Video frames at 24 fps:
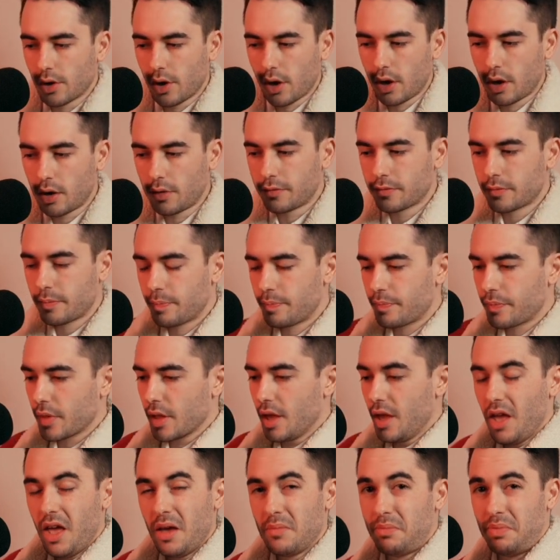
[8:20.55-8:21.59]
off.
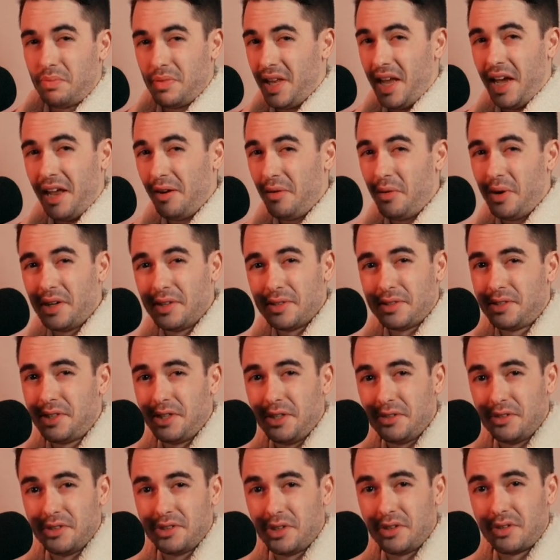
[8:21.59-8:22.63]
But I don't want to see
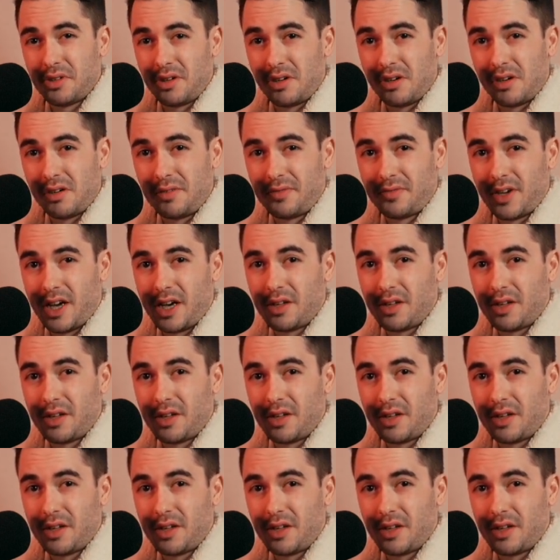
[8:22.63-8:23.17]
you jerk off.